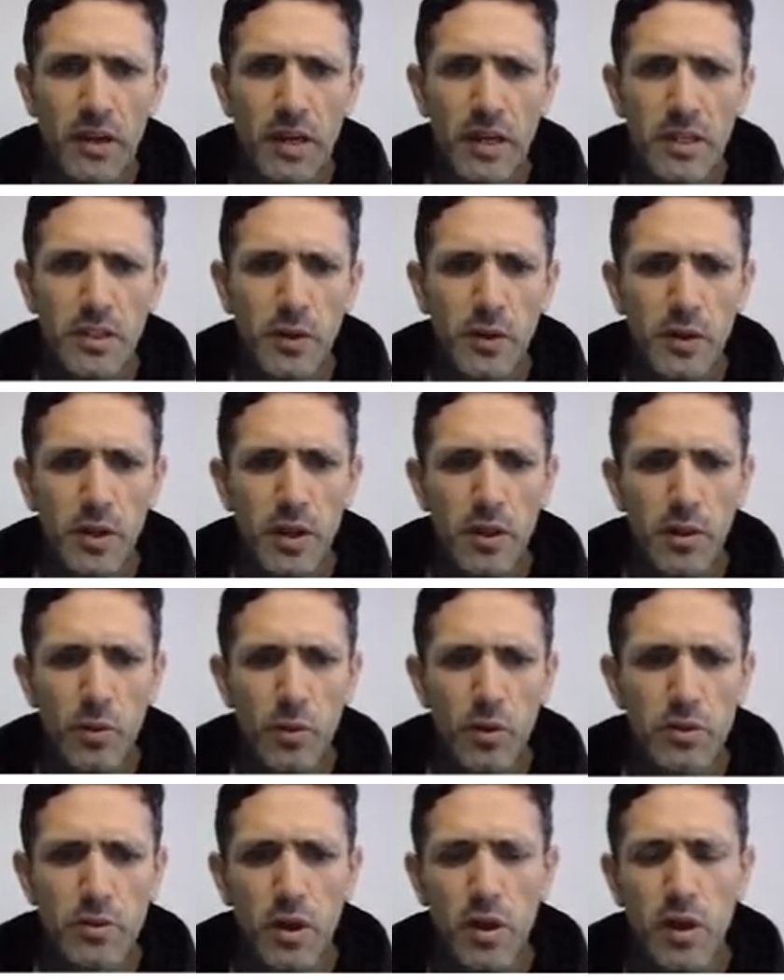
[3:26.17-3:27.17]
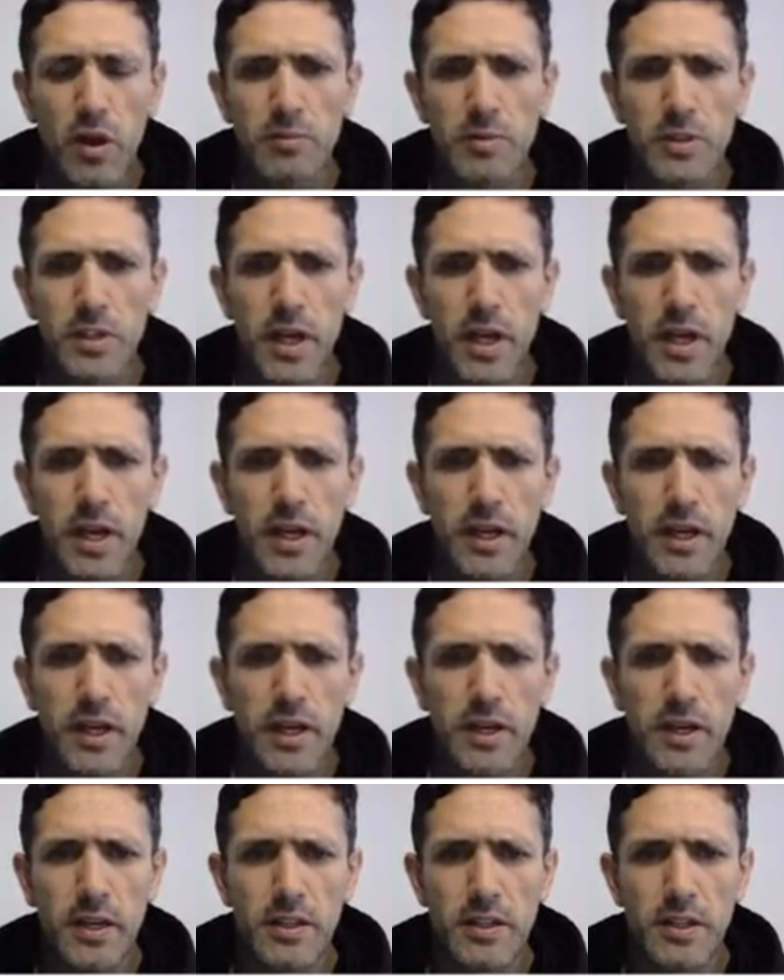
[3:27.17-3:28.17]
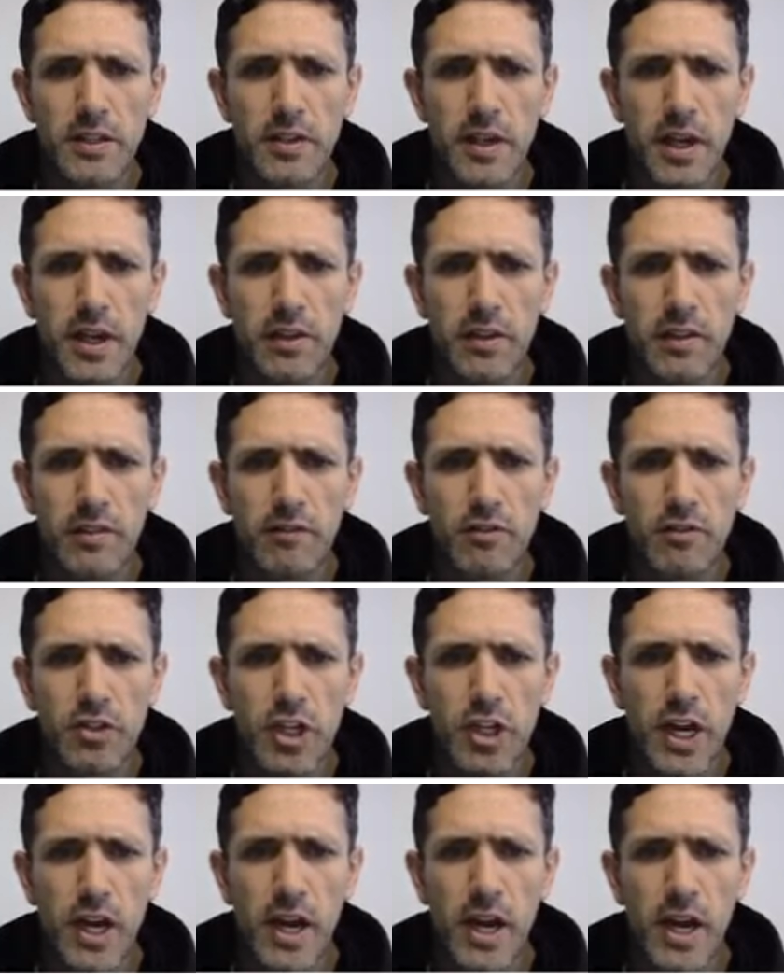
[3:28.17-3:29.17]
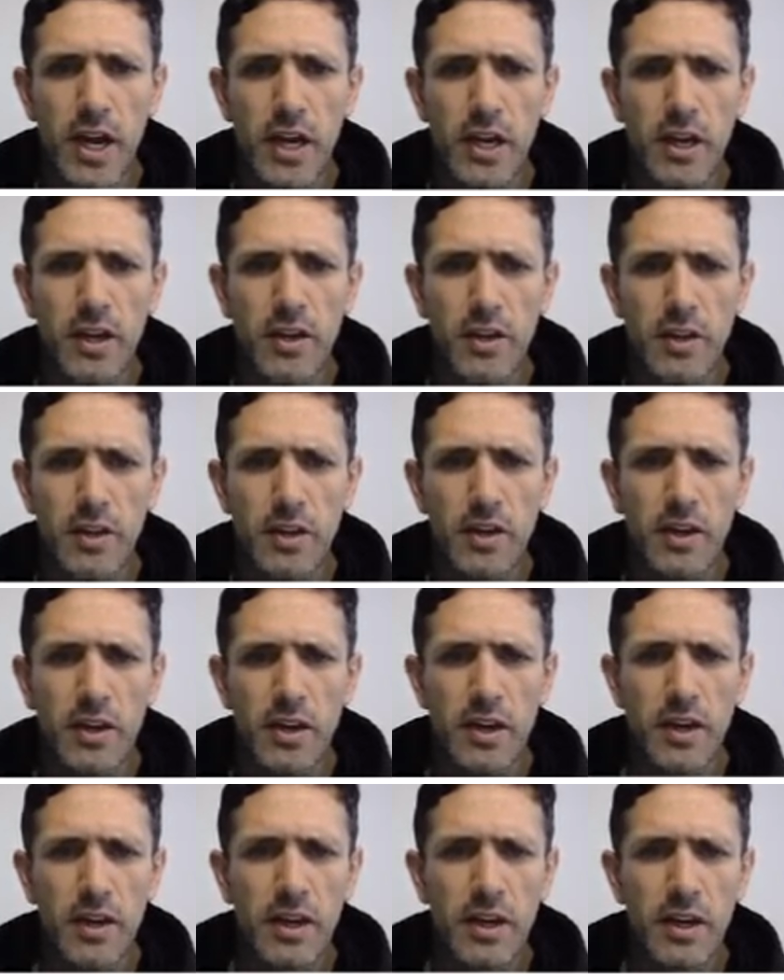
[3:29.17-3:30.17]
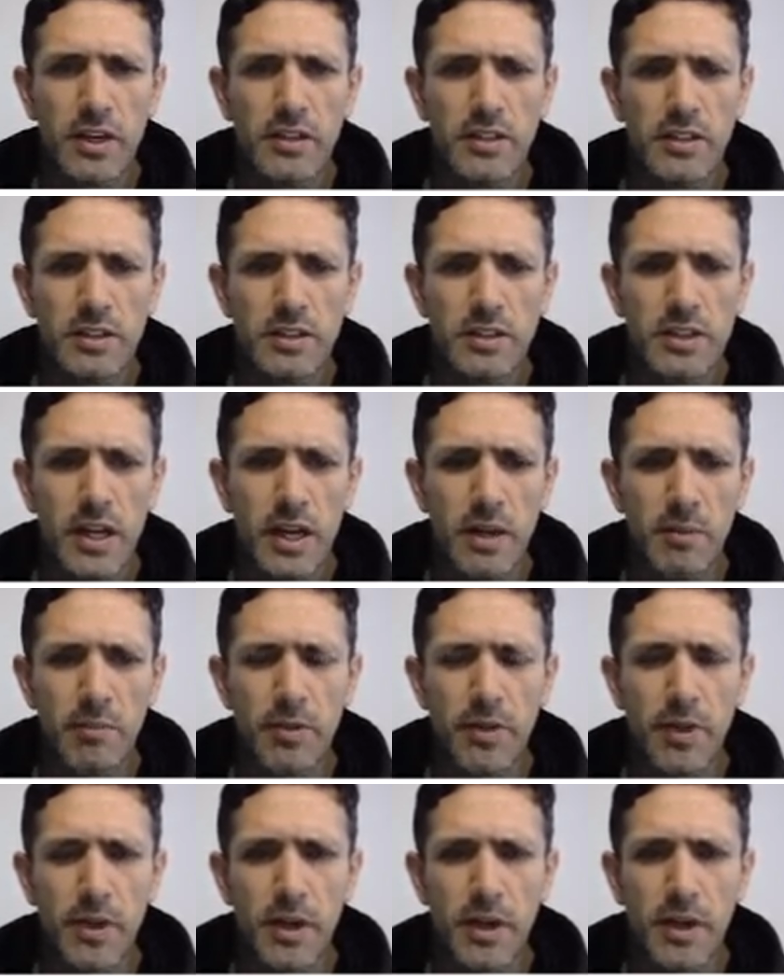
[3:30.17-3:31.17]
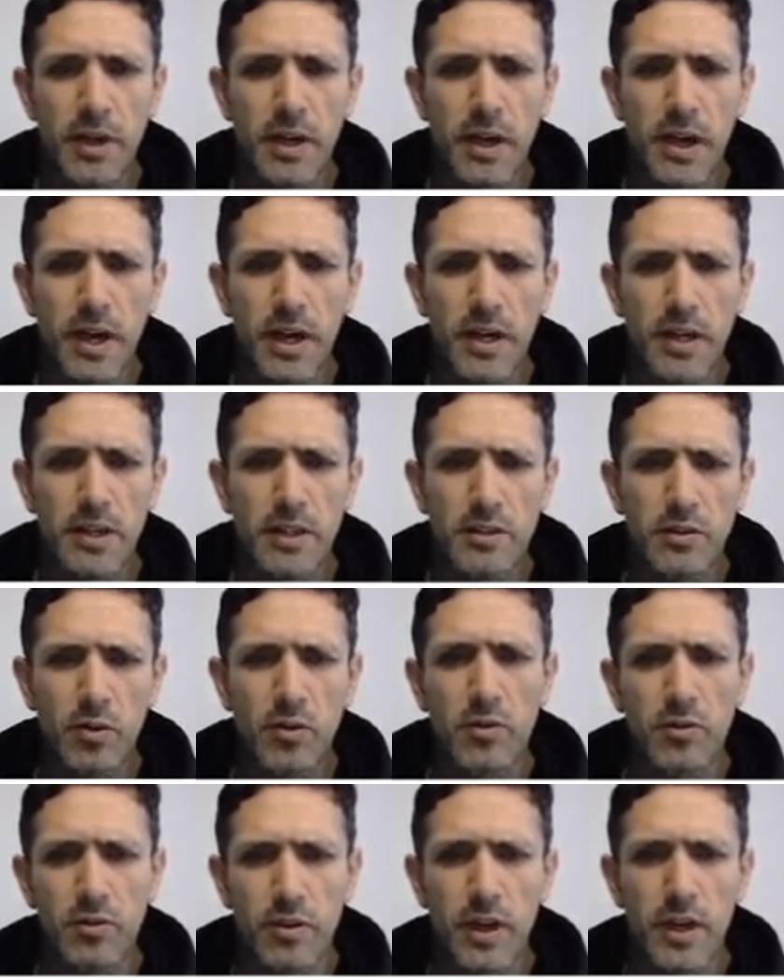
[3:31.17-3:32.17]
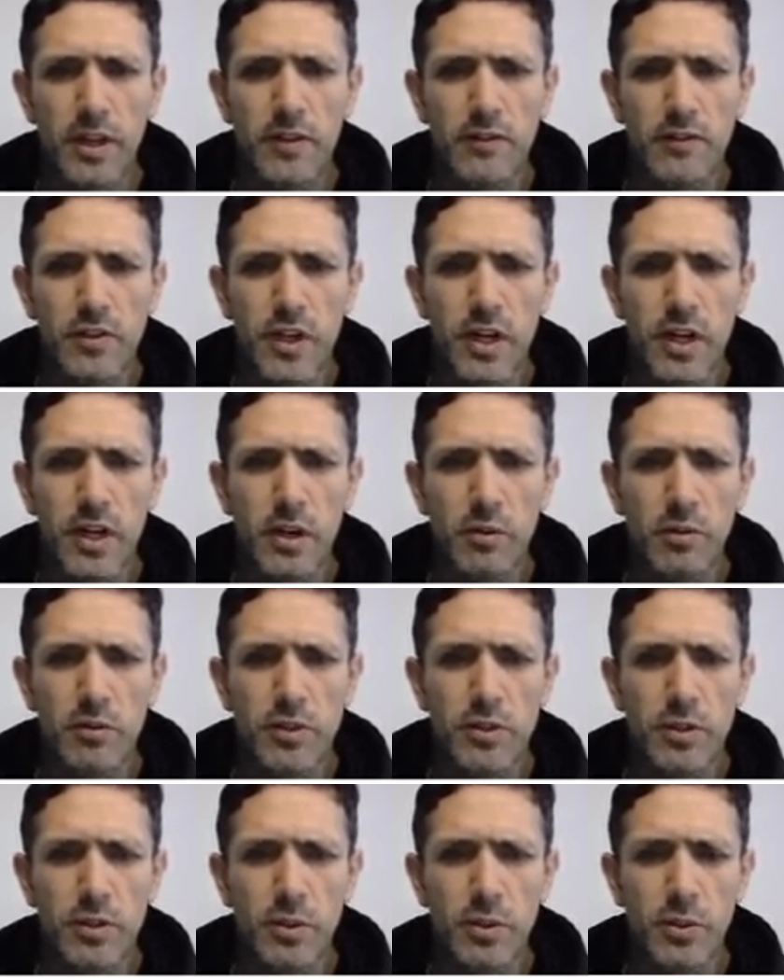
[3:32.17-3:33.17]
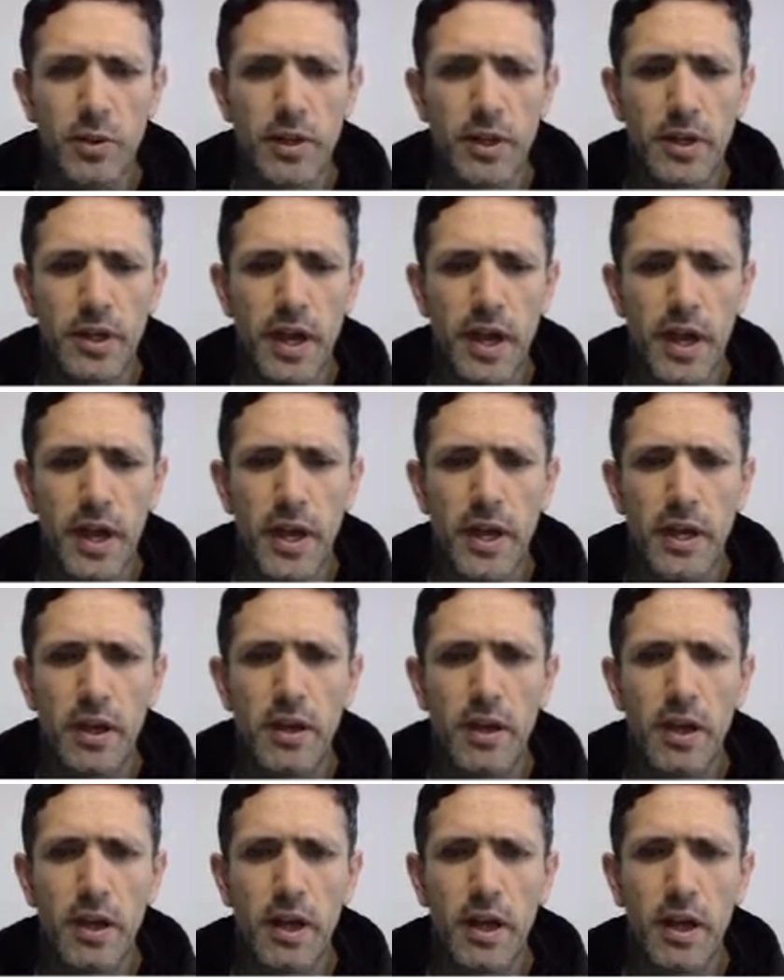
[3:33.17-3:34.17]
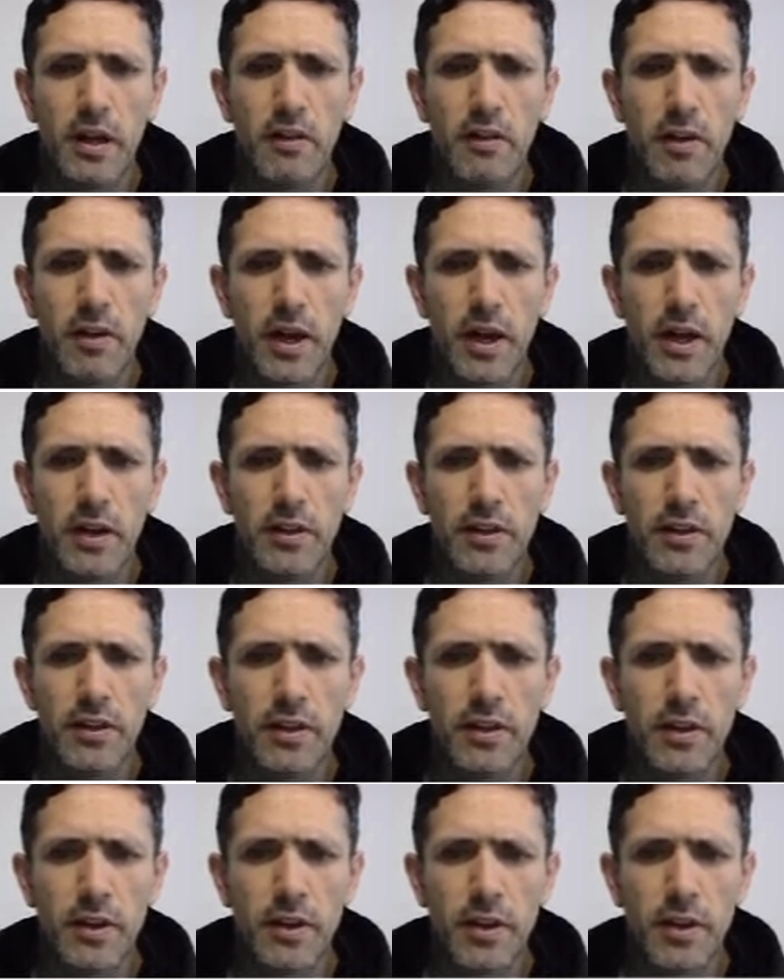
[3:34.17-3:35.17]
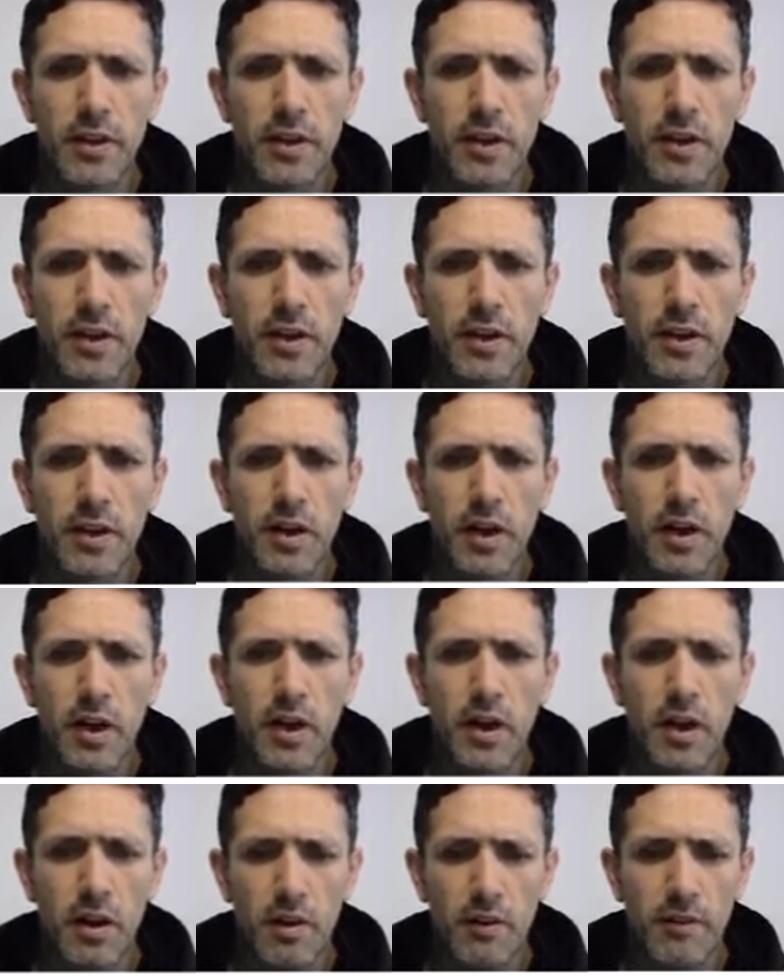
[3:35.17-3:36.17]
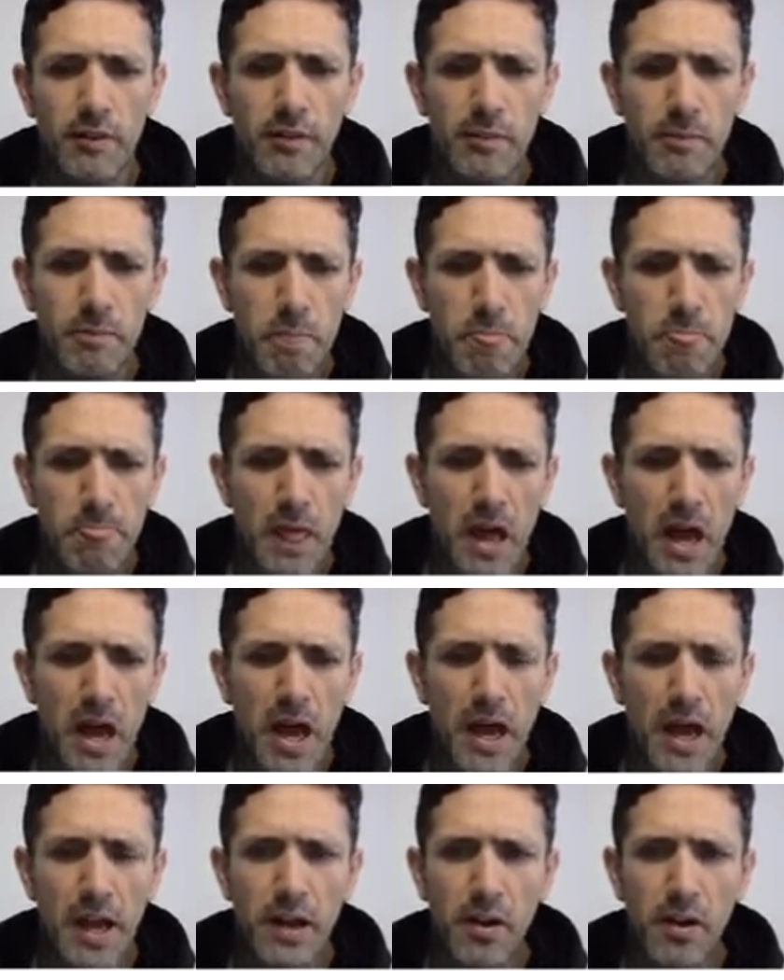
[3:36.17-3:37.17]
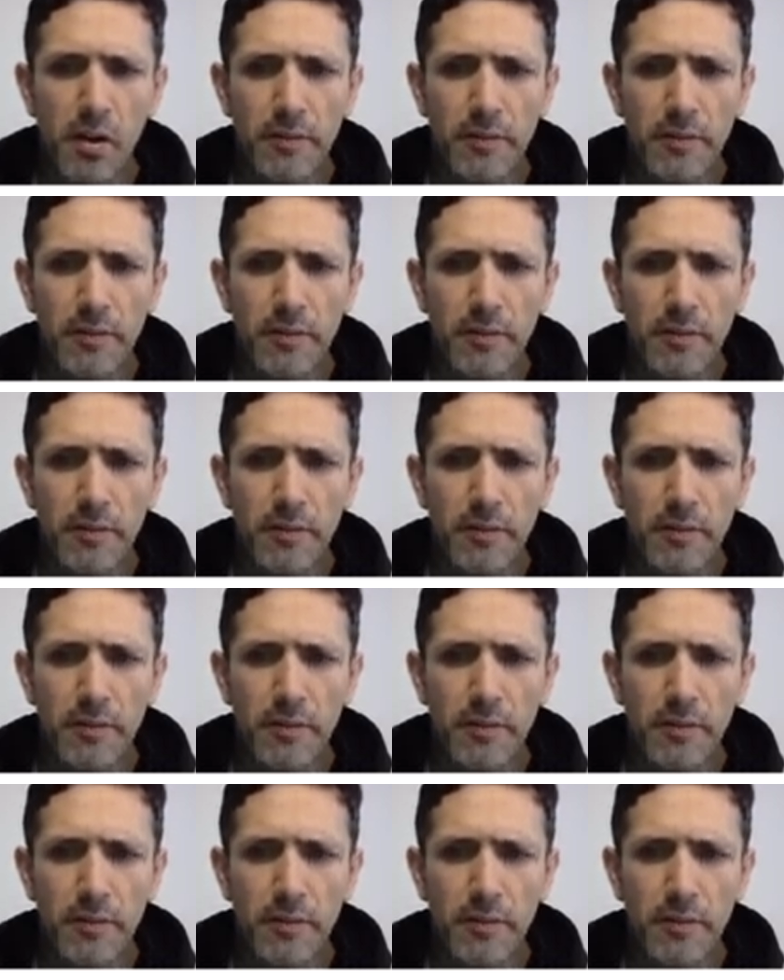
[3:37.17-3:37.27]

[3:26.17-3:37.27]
So in other words, all I'm saying is the length of j is the same thing as, or length of j equals 2 to the k length of I.